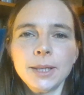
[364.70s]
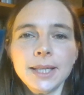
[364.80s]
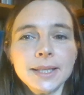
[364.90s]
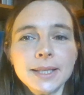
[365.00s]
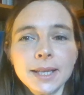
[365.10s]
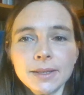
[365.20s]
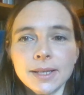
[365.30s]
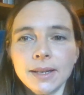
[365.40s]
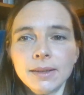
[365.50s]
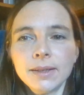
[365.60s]
pleaded
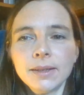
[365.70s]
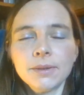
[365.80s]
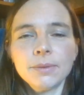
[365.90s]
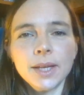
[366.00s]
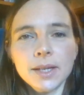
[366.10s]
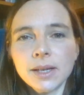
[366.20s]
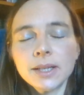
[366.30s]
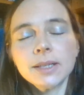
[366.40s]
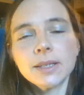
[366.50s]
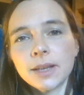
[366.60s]
guilty. They'd done
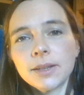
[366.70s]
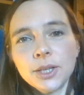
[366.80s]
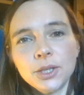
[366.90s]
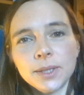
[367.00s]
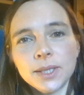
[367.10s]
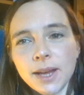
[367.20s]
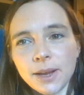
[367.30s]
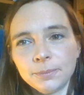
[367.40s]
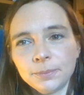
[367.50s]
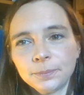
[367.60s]
it and they'd do it
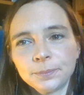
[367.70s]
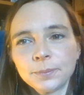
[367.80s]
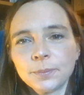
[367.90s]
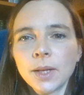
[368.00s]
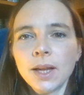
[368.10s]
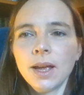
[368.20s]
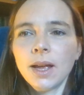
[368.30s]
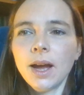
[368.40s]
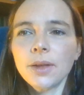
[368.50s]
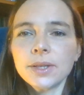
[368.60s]
again.
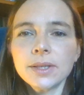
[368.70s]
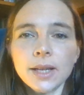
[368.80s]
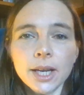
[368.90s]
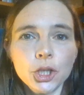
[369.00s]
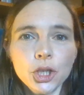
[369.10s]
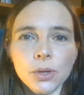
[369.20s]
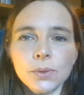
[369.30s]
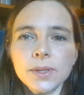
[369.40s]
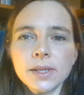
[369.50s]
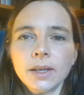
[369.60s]
Others, like
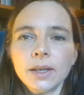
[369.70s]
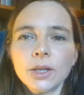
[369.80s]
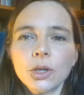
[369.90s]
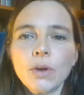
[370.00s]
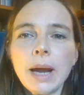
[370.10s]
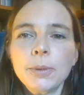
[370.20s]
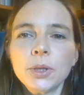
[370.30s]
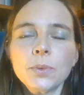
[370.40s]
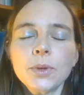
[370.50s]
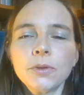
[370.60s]
Jones,
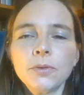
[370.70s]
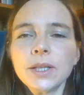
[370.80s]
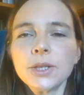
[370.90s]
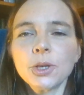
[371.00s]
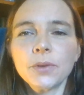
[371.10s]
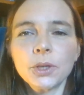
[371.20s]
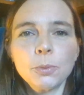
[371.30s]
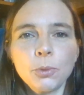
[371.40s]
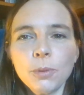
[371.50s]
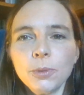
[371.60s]
grappled with the philosophical
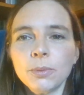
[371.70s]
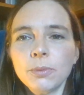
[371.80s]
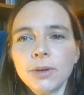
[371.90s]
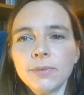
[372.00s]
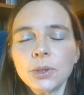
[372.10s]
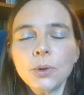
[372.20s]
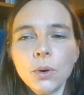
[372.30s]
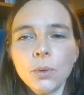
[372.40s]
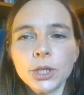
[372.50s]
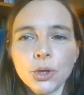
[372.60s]
problem of a
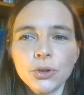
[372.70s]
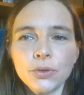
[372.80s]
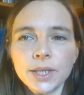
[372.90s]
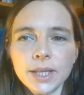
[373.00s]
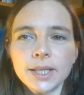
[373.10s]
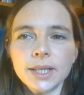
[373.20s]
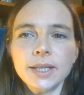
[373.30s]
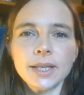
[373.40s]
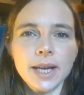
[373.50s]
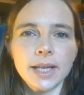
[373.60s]
law which
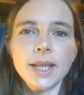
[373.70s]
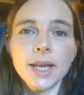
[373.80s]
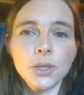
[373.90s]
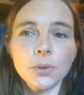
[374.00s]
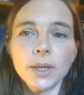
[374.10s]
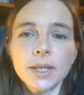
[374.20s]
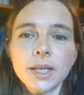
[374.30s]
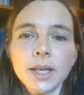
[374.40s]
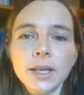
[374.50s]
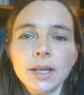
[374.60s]
contradicted, as they saw
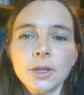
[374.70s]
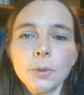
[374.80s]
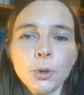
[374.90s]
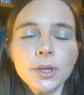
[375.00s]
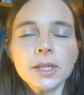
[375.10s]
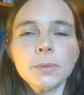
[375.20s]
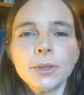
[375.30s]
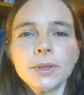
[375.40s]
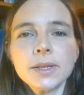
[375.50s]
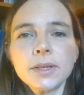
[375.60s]
it, the
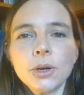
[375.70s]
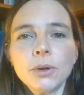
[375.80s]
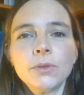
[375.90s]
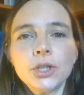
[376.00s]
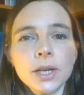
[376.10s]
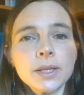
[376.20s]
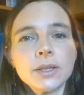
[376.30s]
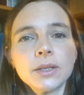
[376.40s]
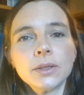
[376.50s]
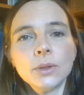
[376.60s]
principles of
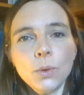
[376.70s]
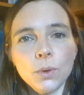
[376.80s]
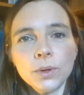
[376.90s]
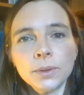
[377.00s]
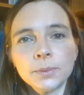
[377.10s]
just law.